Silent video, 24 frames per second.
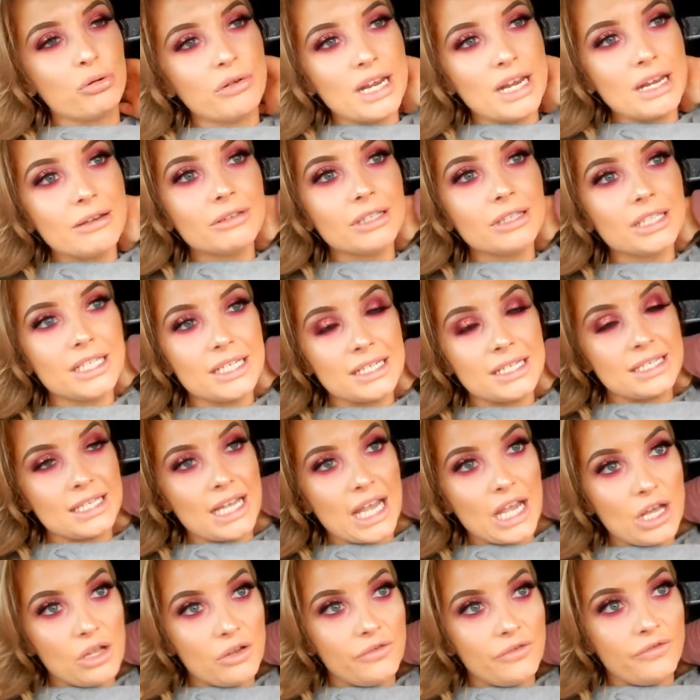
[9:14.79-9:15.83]
Pre-release
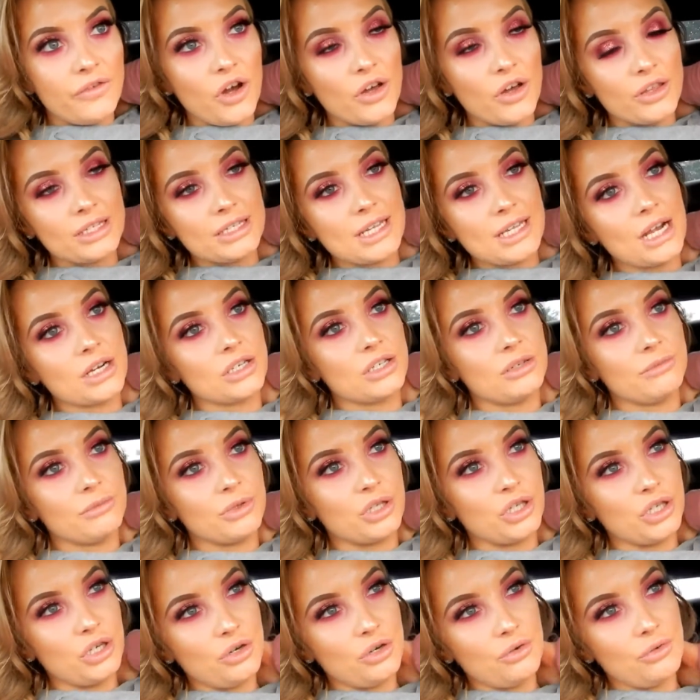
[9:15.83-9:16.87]
sale for the Sanctum
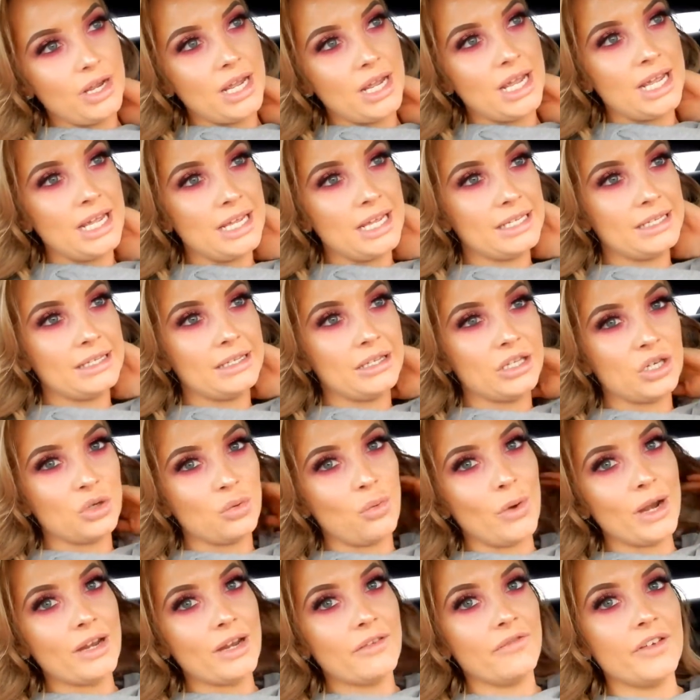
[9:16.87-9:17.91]
shoe is the
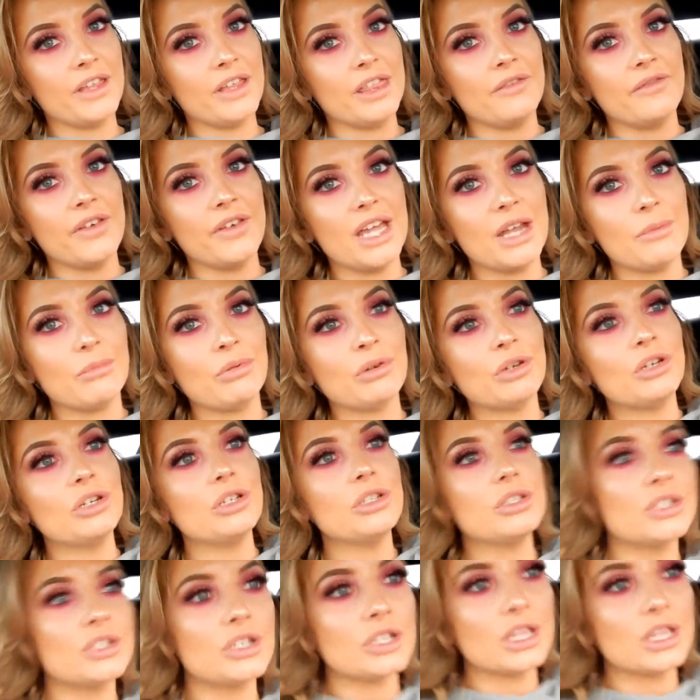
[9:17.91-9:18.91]
25th of April,